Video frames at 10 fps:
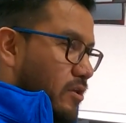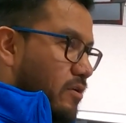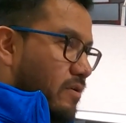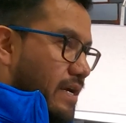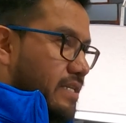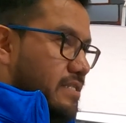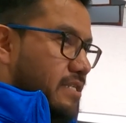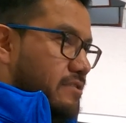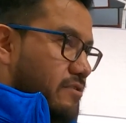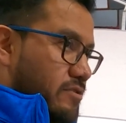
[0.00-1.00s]
your
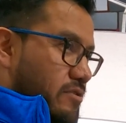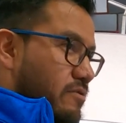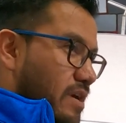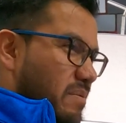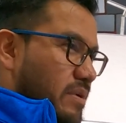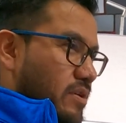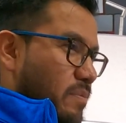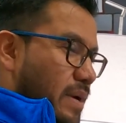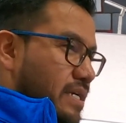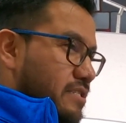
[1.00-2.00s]
ancestors, your grandma,
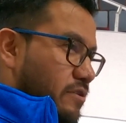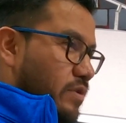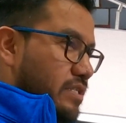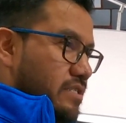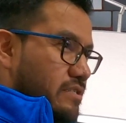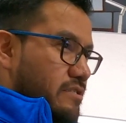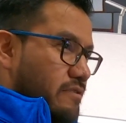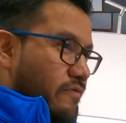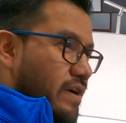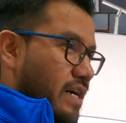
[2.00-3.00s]
your past generations
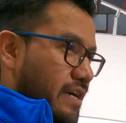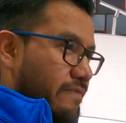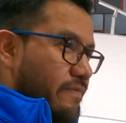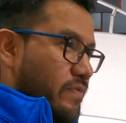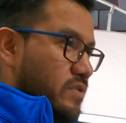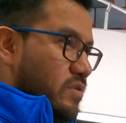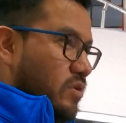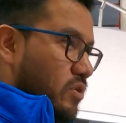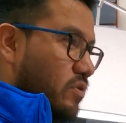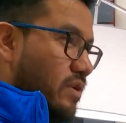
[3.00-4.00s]
survived so
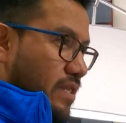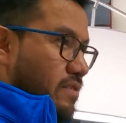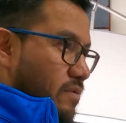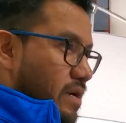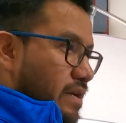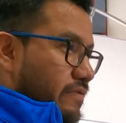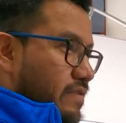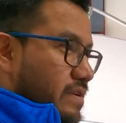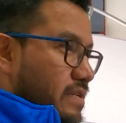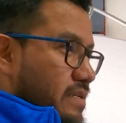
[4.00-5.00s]
you can
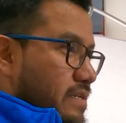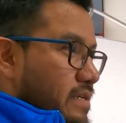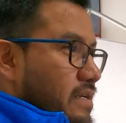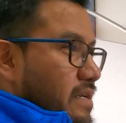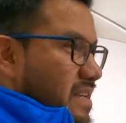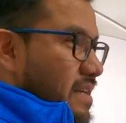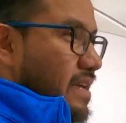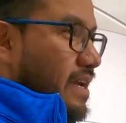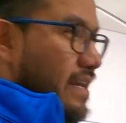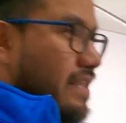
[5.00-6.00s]
thrive.
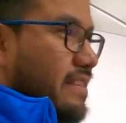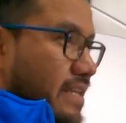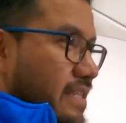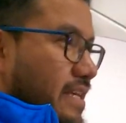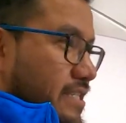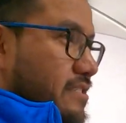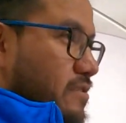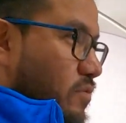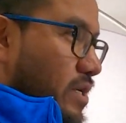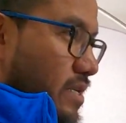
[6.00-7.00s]
And I think
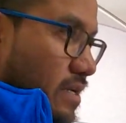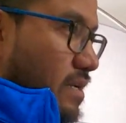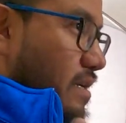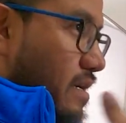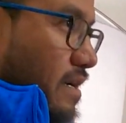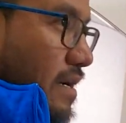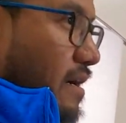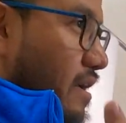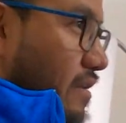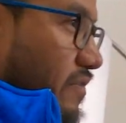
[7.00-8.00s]
that's what
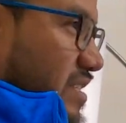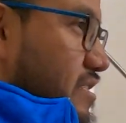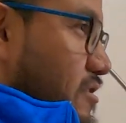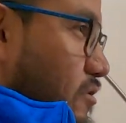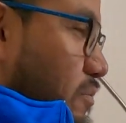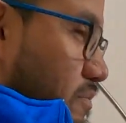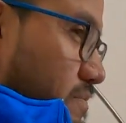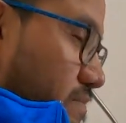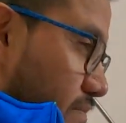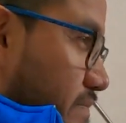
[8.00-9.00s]
all of us who
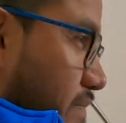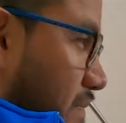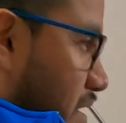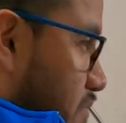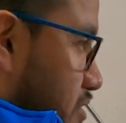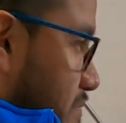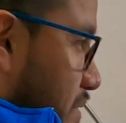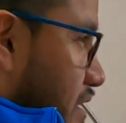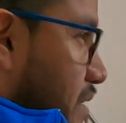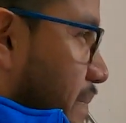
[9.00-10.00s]
push
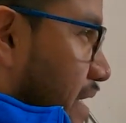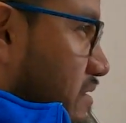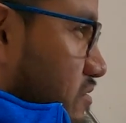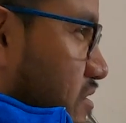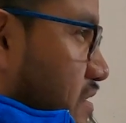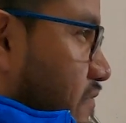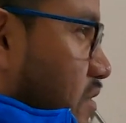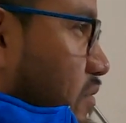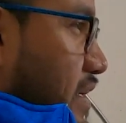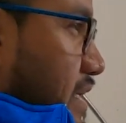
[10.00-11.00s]
beyond the boundaries of
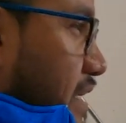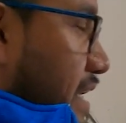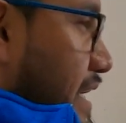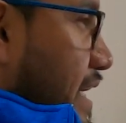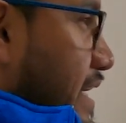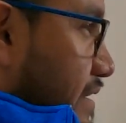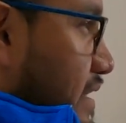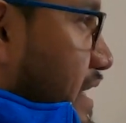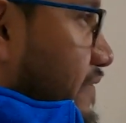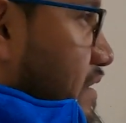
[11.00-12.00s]
what we can get out
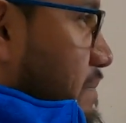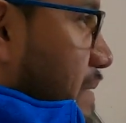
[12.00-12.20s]
of life